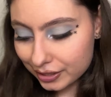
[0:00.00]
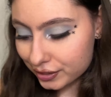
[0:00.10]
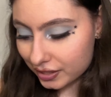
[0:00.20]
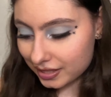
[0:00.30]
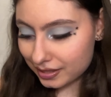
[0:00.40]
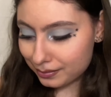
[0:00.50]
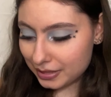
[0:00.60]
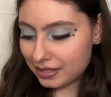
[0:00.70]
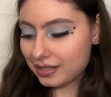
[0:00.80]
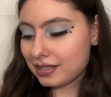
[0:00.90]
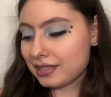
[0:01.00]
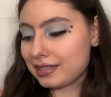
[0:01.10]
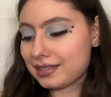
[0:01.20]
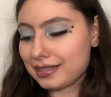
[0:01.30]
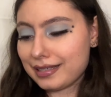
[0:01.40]
are you kidding me?
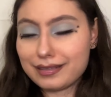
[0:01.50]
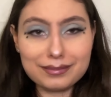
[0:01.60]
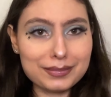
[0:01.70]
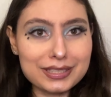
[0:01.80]
I can't.